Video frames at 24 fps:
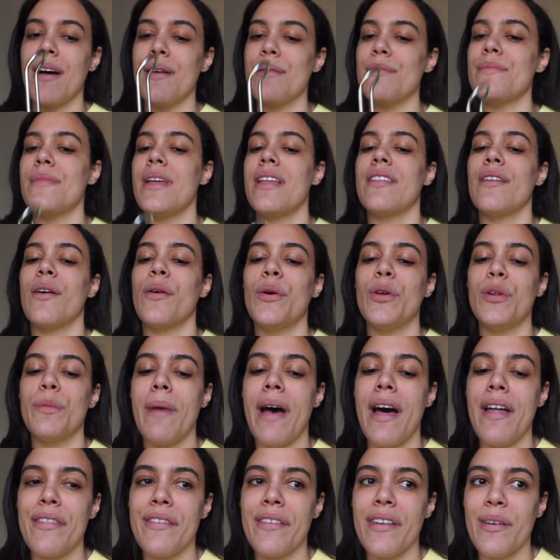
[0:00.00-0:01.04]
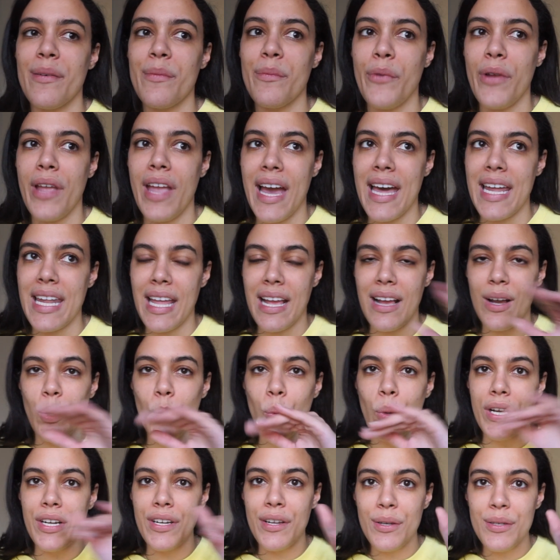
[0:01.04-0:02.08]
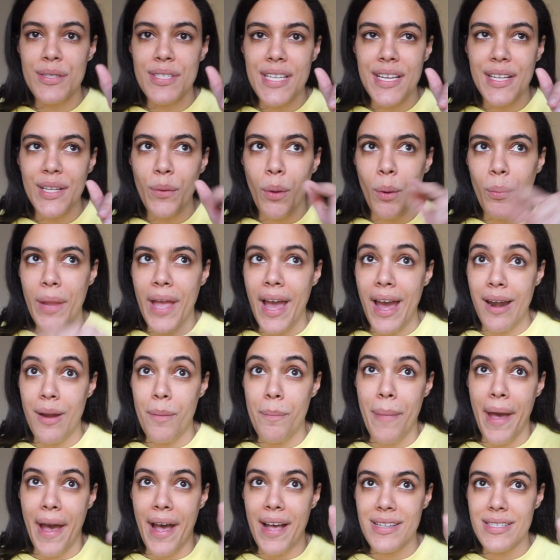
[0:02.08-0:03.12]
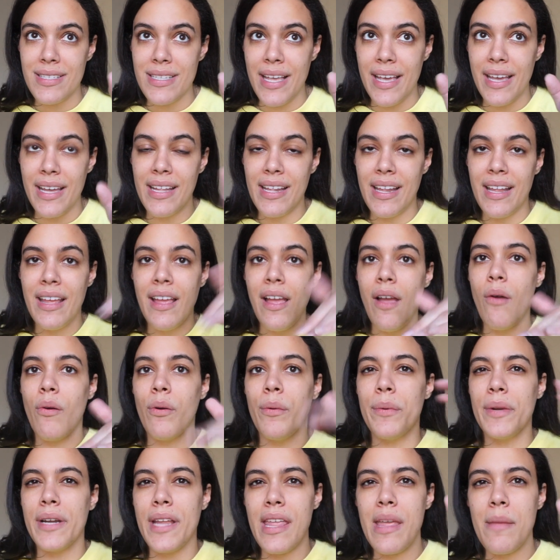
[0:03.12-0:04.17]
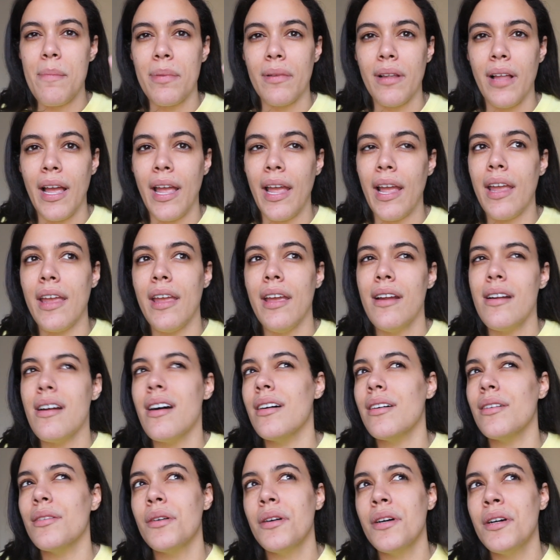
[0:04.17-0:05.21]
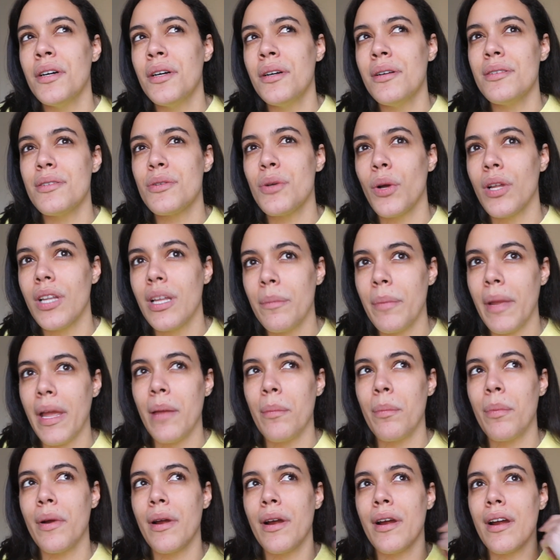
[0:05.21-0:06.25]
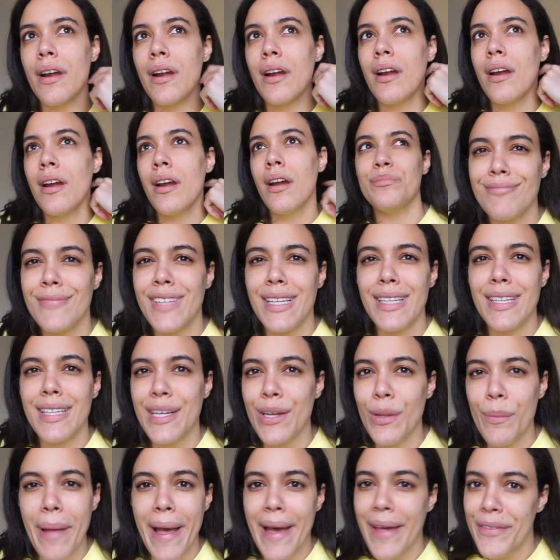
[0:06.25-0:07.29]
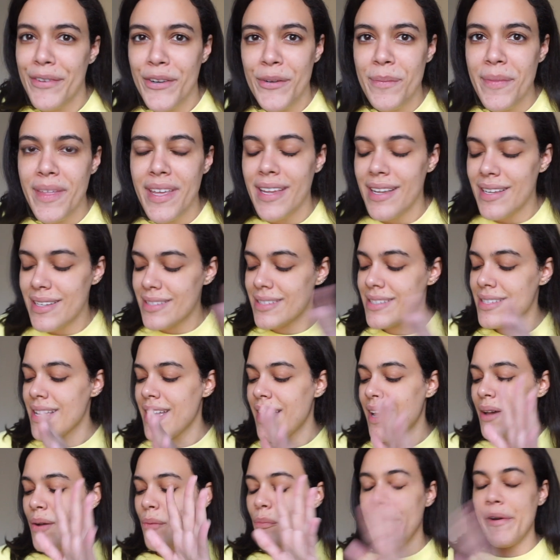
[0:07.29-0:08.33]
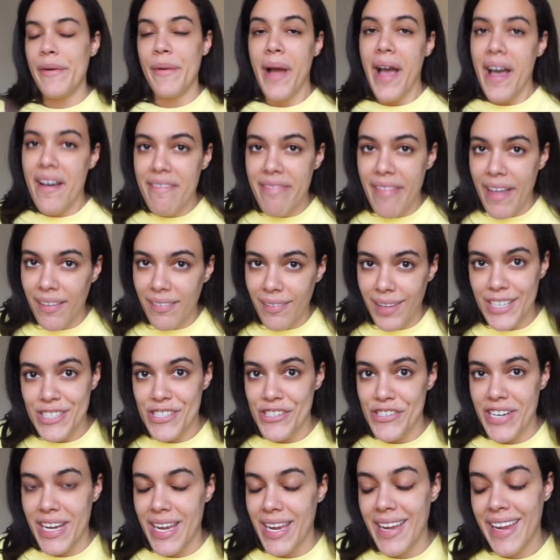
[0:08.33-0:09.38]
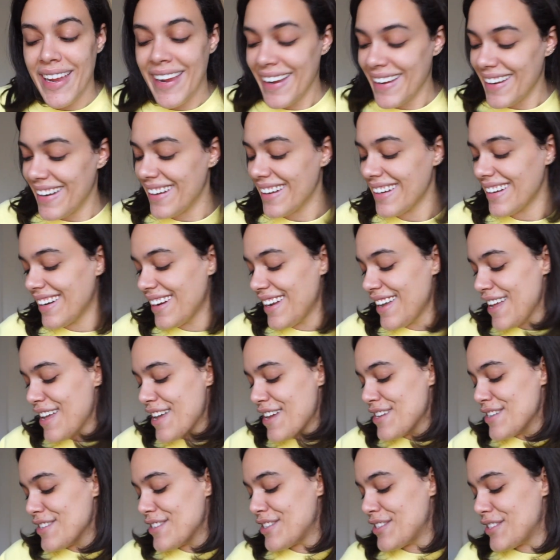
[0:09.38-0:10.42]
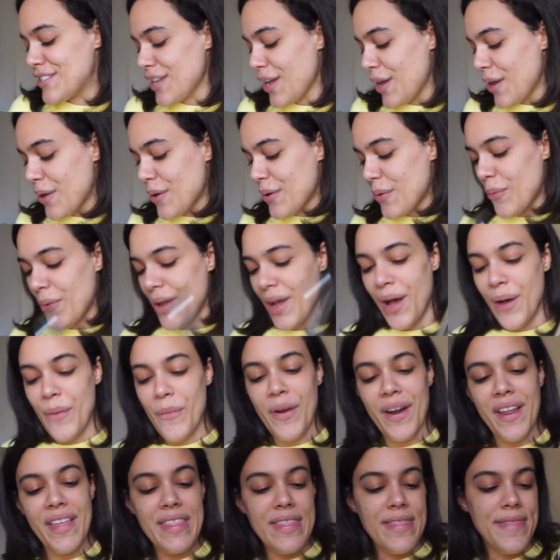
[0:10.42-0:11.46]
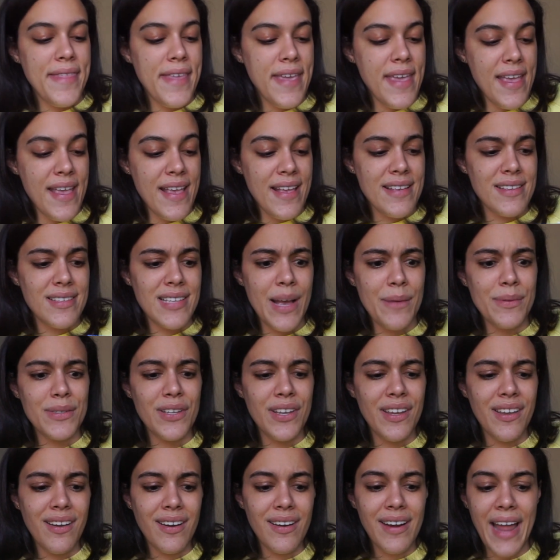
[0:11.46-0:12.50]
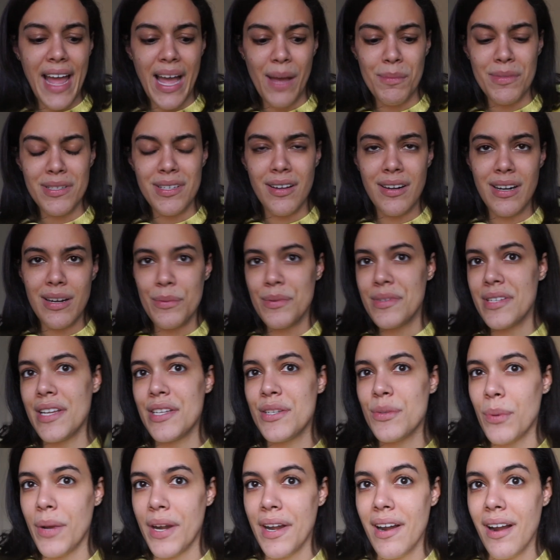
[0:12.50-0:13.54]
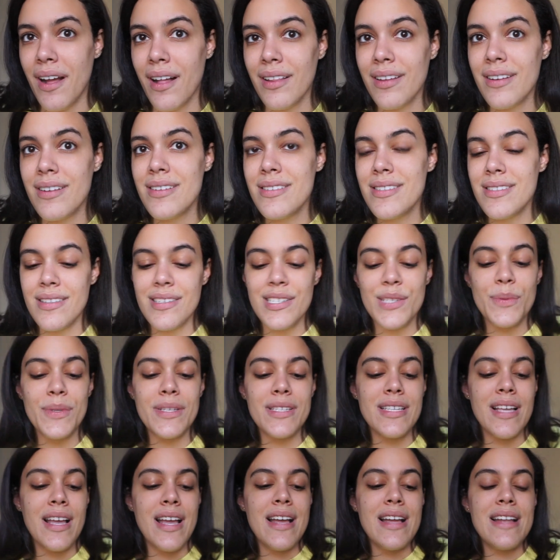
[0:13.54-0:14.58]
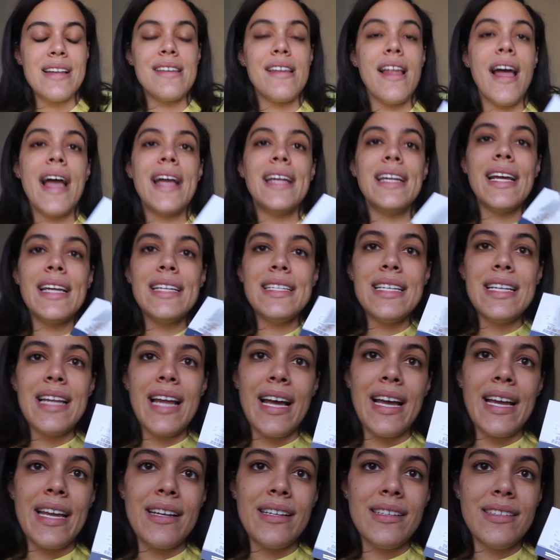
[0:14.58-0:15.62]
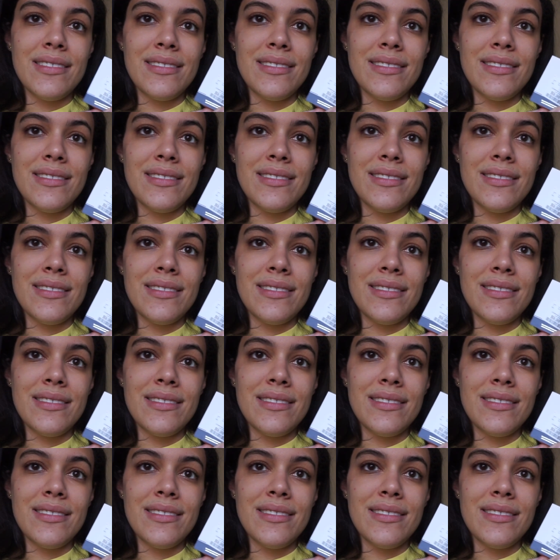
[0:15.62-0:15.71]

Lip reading: in the old bathroom we had like a windowsill where we had a basket. We would keep like, you know, toilet paper, little bathroom things. We don't have that luxury here. So we got one of these. I was looking on Amazon and it was like $20. This was $9.99